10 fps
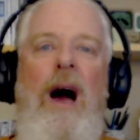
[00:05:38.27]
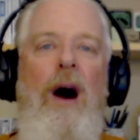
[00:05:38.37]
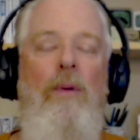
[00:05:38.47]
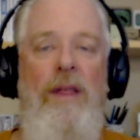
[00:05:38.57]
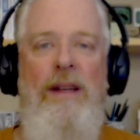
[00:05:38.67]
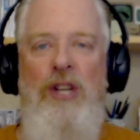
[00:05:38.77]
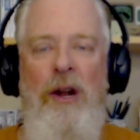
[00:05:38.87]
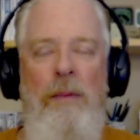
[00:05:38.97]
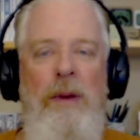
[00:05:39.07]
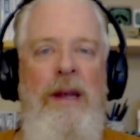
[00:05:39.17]
with a
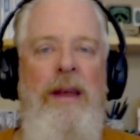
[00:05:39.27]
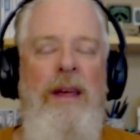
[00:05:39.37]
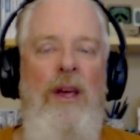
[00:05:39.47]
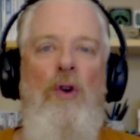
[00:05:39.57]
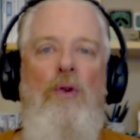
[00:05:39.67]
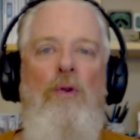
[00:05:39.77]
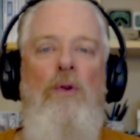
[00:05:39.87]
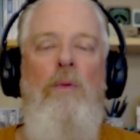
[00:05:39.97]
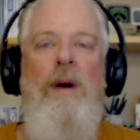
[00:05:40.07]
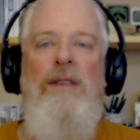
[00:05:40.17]
gentleman who
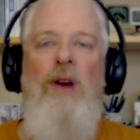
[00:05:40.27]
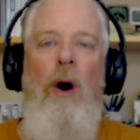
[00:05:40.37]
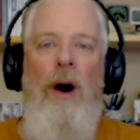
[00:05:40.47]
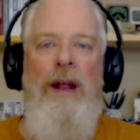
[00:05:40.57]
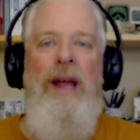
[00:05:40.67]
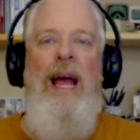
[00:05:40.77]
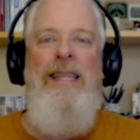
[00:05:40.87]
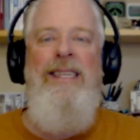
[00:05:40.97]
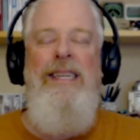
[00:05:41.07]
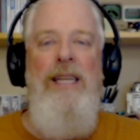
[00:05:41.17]
was on an
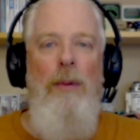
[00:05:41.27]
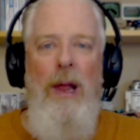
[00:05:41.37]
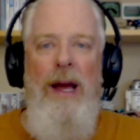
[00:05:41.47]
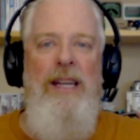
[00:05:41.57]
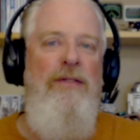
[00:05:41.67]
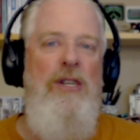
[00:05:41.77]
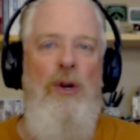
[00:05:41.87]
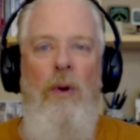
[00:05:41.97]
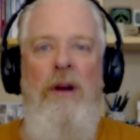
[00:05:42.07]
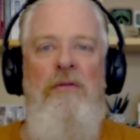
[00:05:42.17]
NCAA
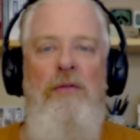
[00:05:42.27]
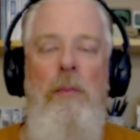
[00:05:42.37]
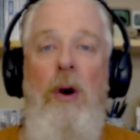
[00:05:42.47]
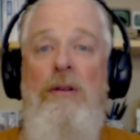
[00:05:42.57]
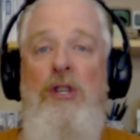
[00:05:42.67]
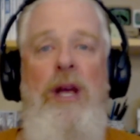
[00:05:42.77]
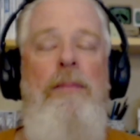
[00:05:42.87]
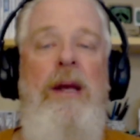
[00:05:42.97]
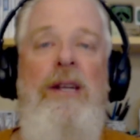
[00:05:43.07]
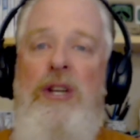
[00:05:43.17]
Division I football
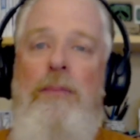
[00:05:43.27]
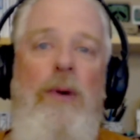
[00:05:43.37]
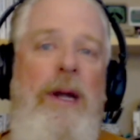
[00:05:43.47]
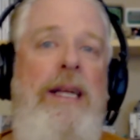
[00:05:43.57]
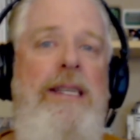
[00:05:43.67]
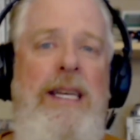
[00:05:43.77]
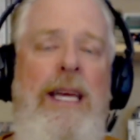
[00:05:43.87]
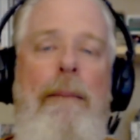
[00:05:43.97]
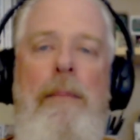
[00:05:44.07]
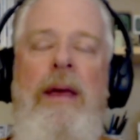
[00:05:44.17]
championship winning
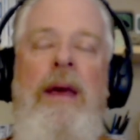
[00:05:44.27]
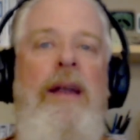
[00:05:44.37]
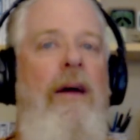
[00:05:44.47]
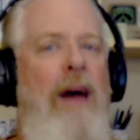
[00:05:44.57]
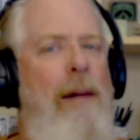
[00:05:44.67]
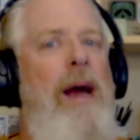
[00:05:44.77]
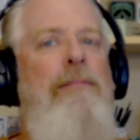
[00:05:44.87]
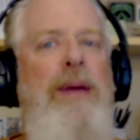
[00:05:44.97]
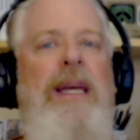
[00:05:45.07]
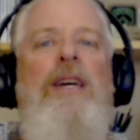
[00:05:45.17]
team. Now, that might
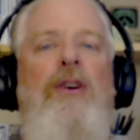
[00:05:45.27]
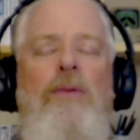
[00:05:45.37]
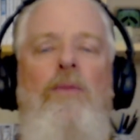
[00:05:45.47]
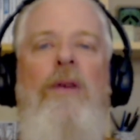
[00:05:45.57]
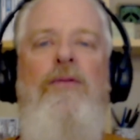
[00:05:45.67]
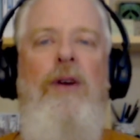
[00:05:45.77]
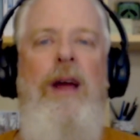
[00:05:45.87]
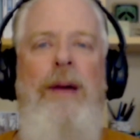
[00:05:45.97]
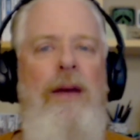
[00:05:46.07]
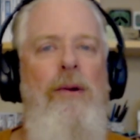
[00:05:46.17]
be a good one for
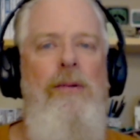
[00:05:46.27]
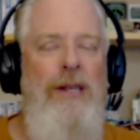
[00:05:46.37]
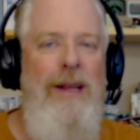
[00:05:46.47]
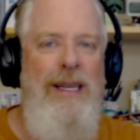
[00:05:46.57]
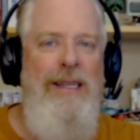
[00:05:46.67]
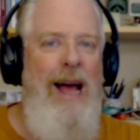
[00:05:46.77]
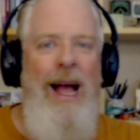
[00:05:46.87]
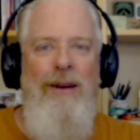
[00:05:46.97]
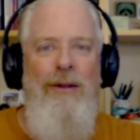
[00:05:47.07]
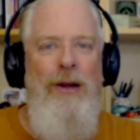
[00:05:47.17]
him. Hey, what would you like to
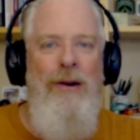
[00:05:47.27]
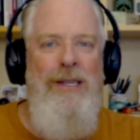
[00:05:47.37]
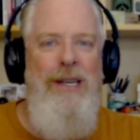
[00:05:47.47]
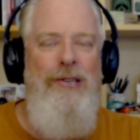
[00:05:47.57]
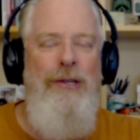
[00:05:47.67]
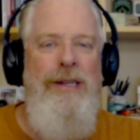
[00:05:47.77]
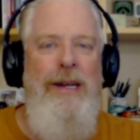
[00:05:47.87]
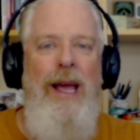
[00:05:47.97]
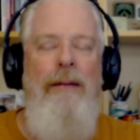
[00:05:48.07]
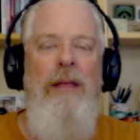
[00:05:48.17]
tackle in our session
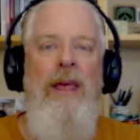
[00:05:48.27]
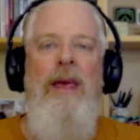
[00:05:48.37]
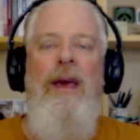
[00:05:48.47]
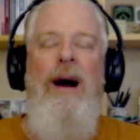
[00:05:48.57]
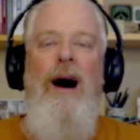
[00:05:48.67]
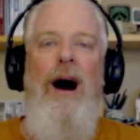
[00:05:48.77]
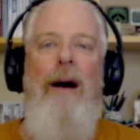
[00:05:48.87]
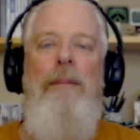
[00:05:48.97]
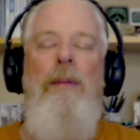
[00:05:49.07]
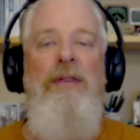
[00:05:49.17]
today?
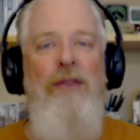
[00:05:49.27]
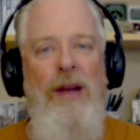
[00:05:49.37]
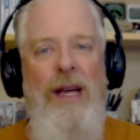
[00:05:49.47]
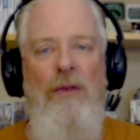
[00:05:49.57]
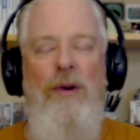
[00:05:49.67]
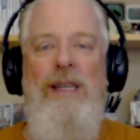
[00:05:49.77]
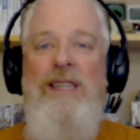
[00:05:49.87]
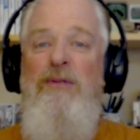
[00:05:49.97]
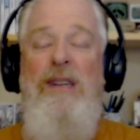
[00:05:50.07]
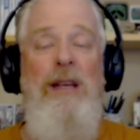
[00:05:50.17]
But be very careful because
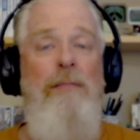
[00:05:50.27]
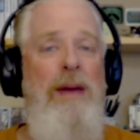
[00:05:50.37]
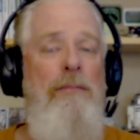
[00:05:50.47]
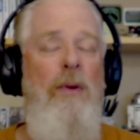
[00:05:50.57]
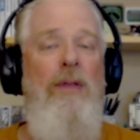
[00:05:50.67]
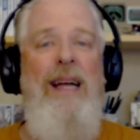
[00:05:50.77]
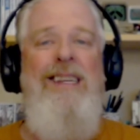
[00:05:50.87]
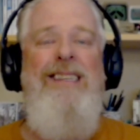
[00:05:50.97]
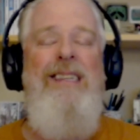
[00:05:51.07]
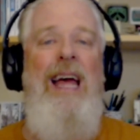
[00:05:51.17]
for some people, that
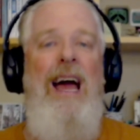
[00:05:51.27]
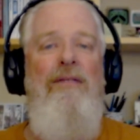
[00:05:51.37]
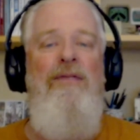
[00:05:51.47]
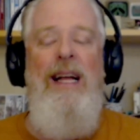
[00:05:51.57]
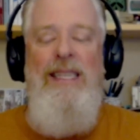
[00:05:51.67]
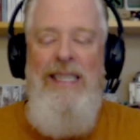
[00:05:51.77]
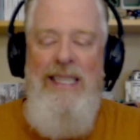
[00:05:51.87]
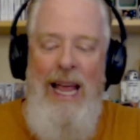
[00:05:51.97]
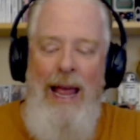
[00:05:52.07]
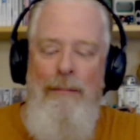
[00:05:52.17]
doesn't have that
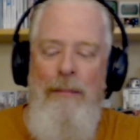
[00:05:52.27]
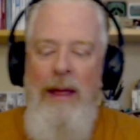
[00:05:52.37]
same